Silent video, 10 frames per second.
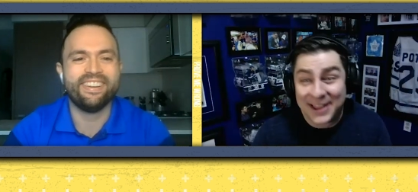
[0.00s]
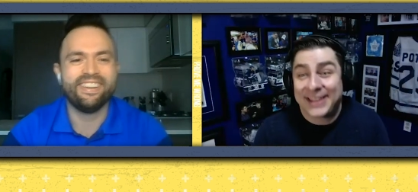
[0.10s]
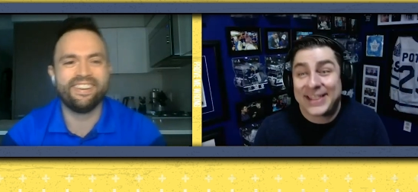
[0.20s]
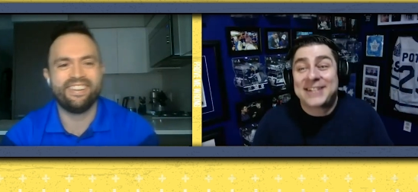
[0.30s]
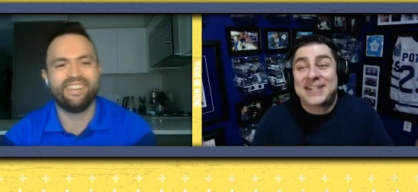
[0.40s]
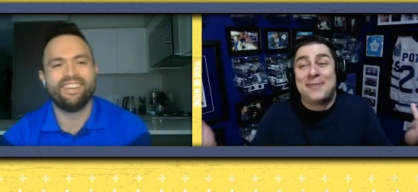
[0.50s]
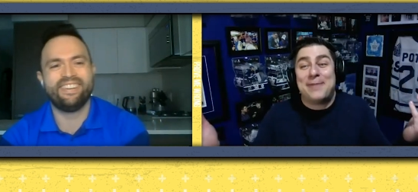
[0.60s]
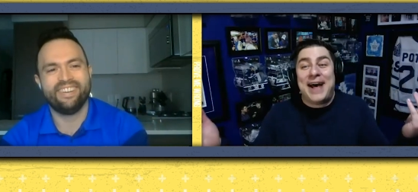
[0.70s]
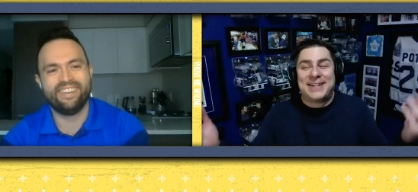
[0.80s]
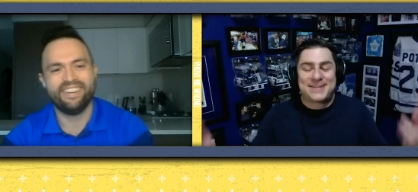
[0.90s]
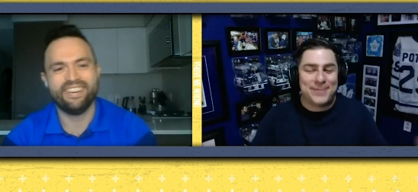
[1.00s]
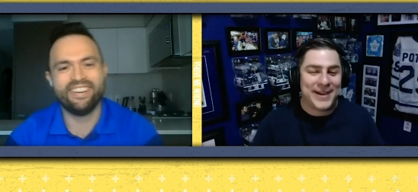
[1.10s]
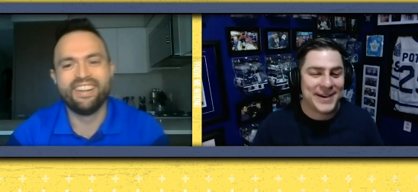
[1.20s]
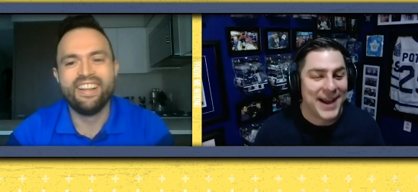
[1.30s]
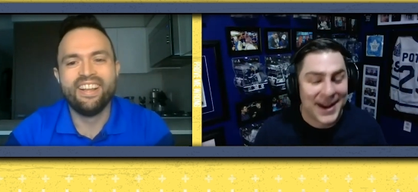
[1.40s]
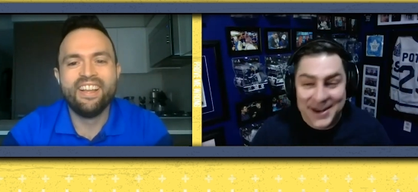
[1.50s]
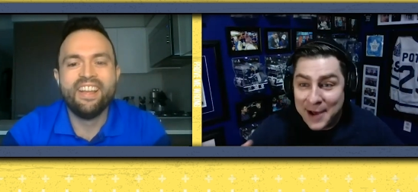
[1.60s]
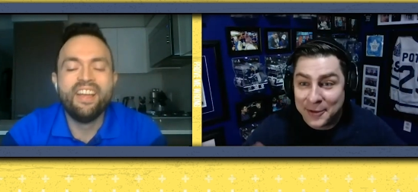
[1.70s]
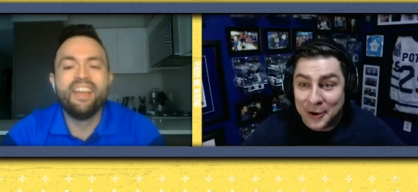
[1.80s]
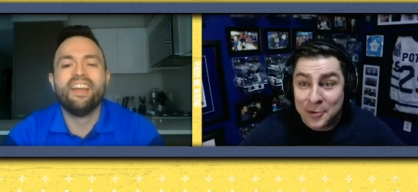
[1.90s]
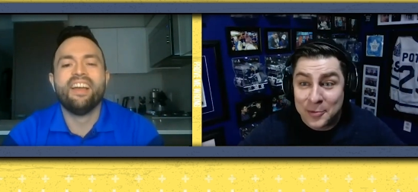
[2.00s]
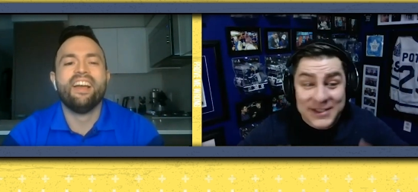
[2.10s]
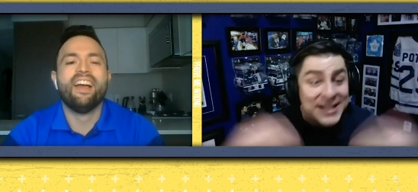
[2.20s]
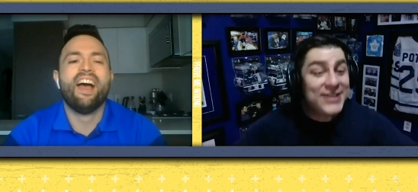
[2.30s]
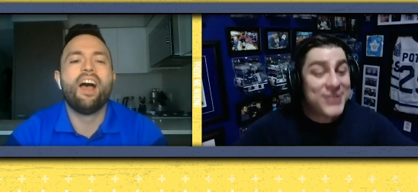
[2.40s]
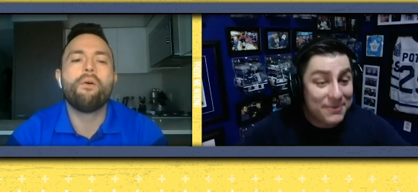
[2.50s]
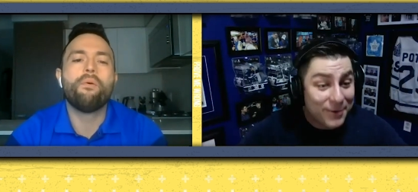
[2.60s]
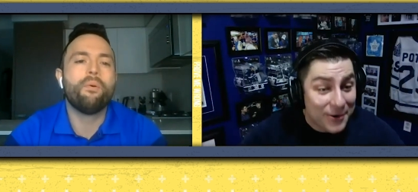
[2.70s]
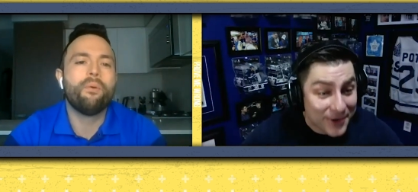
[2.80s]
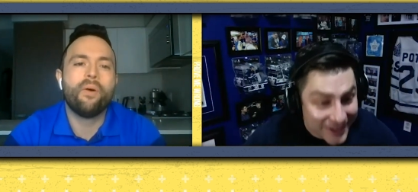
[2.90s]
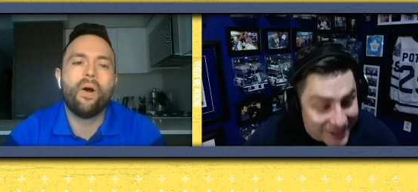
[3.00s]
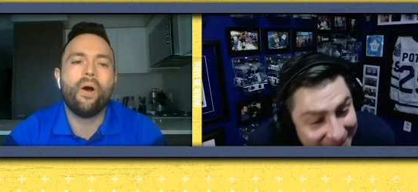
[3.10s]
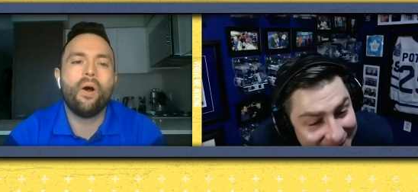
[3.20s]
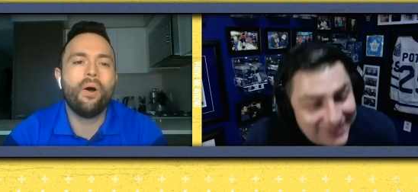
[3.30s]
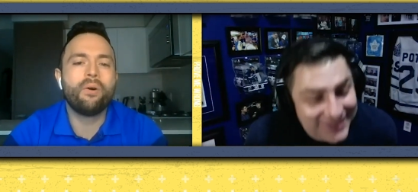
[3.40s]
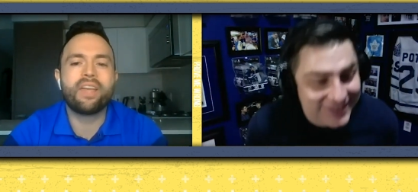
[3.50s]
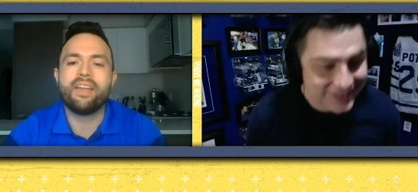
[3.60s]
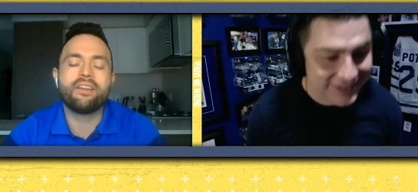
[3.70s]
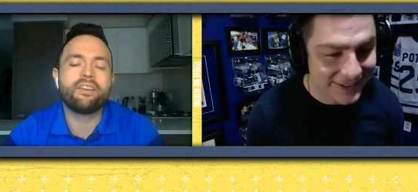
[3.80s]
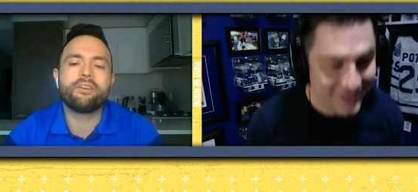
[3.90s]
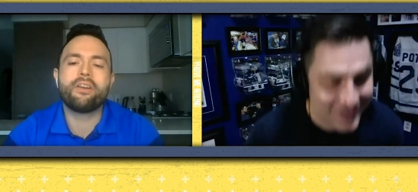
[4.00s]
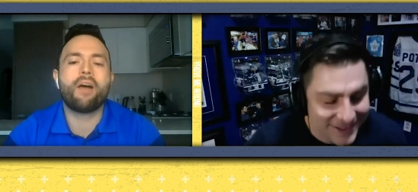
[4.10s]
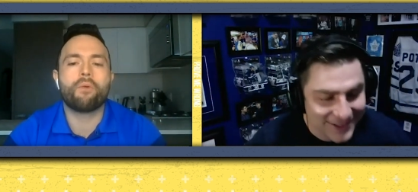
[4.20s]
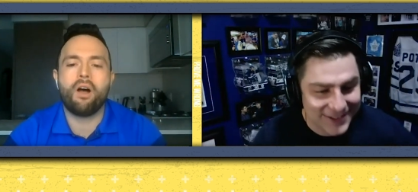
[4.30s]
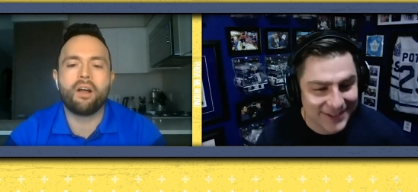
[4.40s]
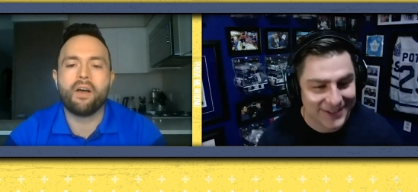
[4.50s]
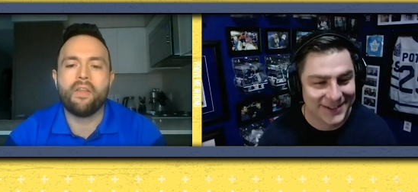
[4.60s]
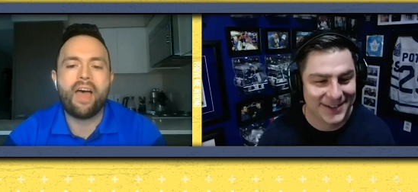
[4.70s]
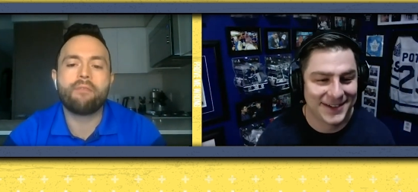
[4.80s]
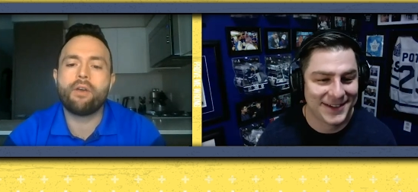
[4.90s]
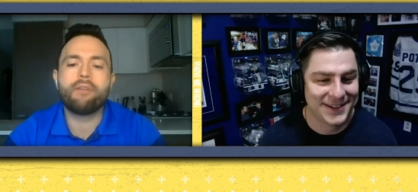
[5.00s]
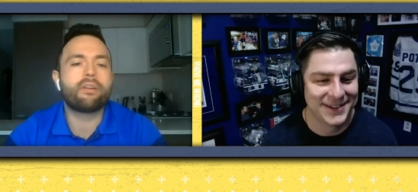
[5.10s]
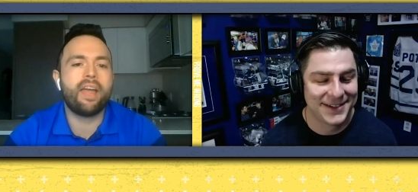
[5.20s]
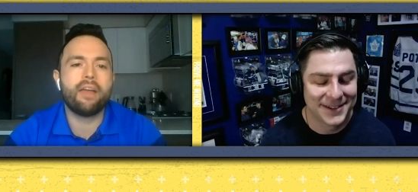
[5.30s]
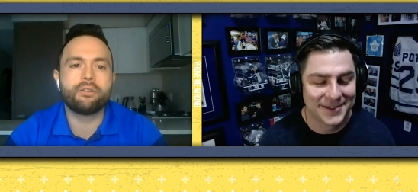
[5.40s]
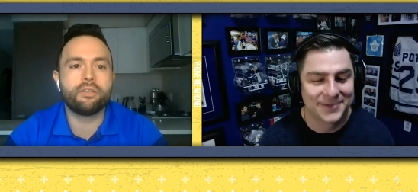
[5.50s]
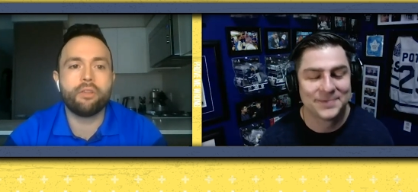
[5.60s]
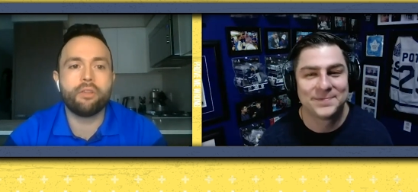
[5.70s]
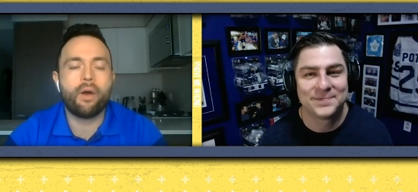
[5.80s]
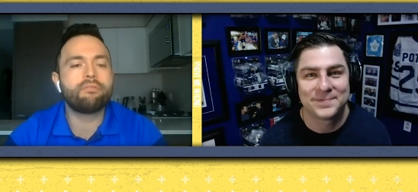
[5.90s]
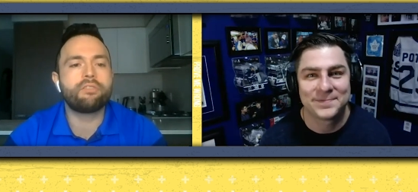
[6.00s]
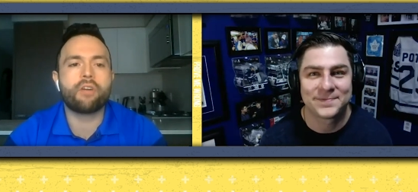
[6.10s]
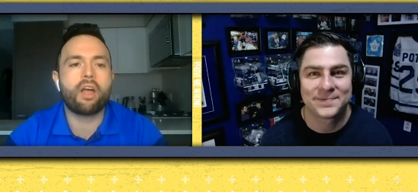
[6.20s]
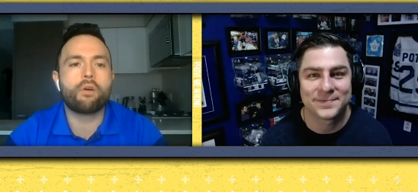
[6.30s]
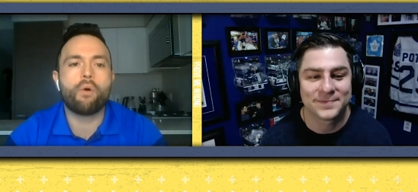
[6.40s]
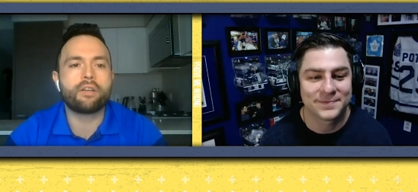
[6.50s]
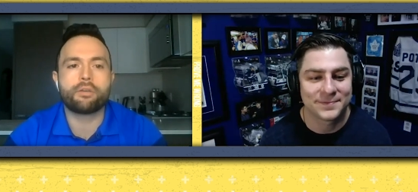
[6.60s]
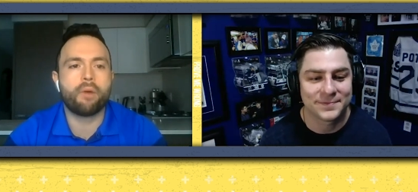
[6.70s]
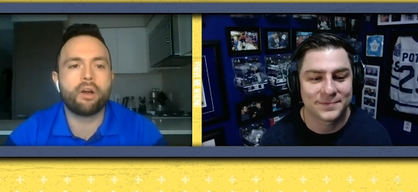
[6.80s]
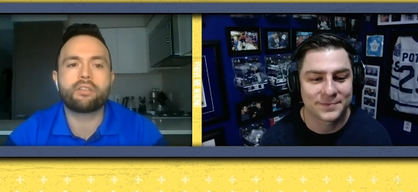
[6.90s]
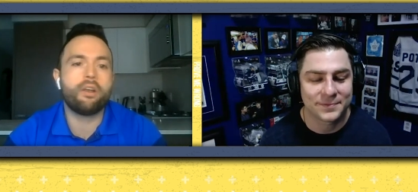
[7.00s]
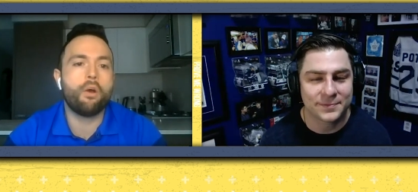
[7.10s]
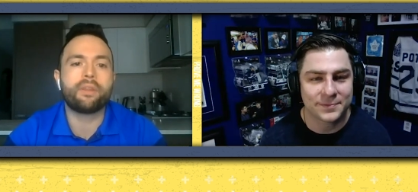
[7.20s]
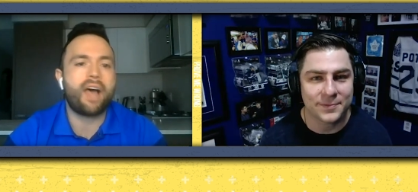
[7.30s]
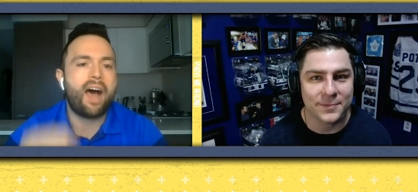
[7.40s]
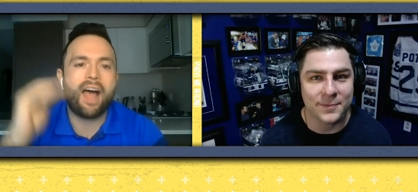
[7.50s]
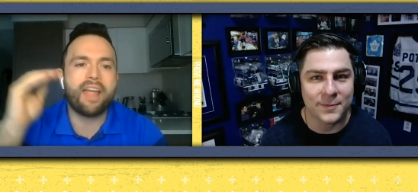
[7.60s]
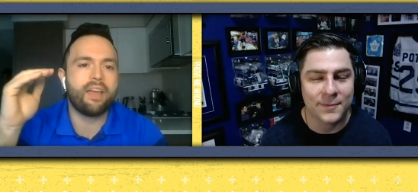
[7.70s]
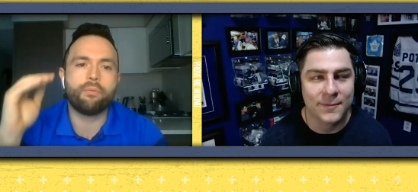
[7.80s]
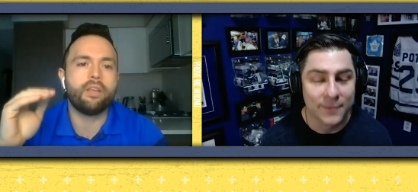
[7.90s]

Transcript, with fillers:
Speaker 1: like that's how bad it's been, and now they're going
Speaker 2: with T.J. Brodie. Okay, you're not wrong on that. Frederik Andersen, I've still got question marks. I know at the high end